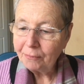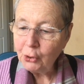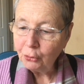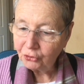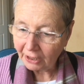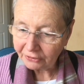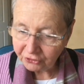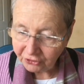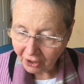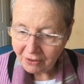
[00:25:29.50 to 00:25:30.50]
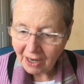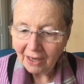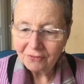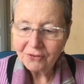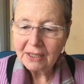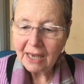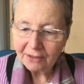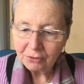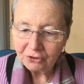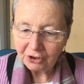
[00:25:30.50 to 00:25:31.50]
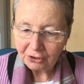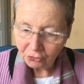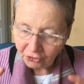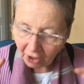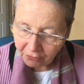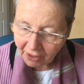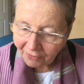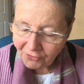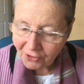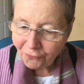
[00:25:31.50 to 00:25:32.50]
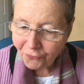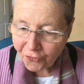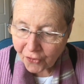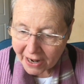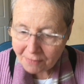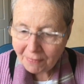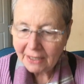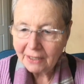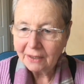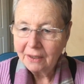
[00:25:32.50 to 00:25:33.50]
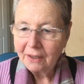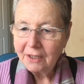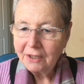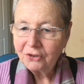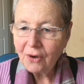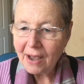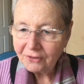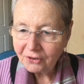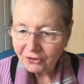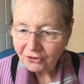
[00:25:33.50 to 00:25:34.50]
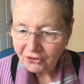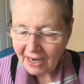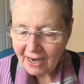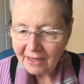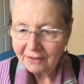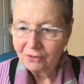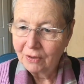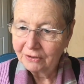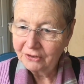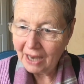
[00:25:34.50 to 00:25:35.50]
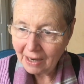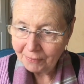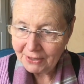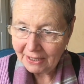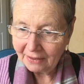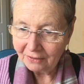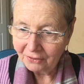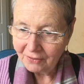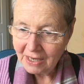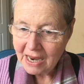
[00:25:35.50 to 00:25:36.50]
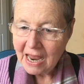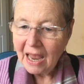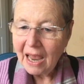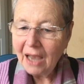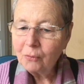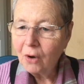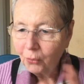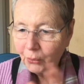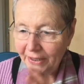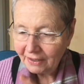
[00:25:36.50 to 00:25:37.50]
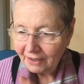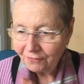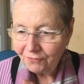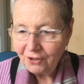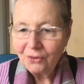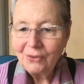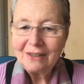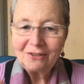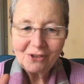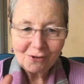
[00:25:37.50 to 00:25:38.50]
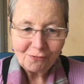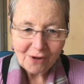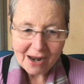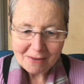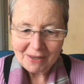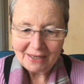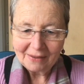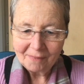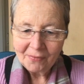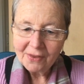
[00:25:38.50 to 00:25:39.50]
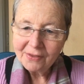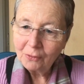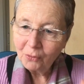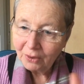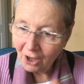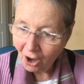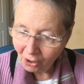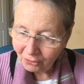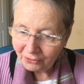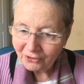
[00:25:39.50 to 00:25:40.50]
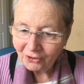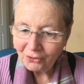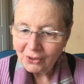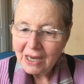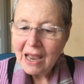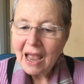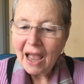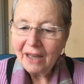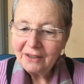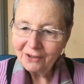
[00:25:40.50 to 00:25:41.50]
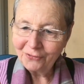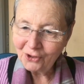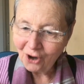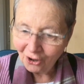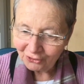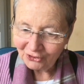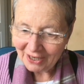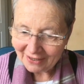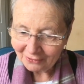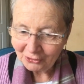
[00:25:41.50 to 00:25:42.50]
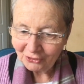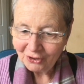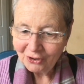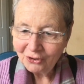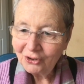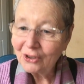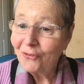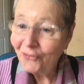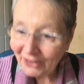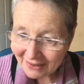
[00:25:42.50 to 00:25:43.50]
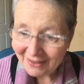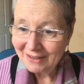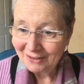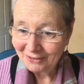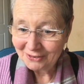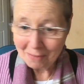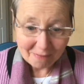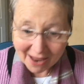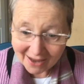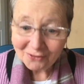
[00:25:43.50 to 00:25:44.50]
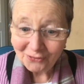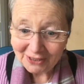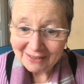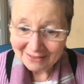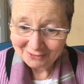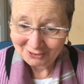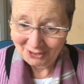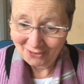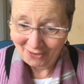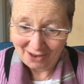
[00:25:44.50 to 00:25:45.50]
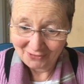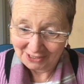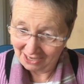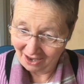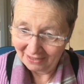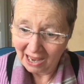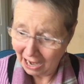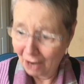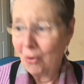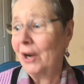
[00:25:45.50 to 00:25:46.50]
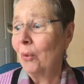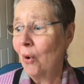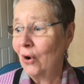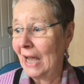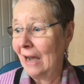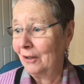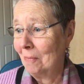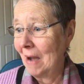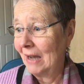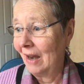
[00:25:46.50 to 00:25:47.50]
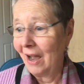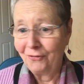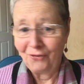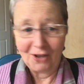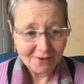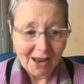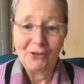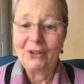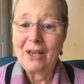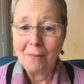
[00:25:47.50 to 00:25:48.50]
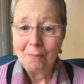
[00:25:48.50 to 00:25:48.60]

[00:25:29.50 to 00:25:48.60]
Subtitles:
You just don't have the languaging. You don't have the framing to understand what's happening. And what we give you is the framing that will hold you and give context to the feelings, the mad feelings that you're having, like, I want to walk out of my life and never come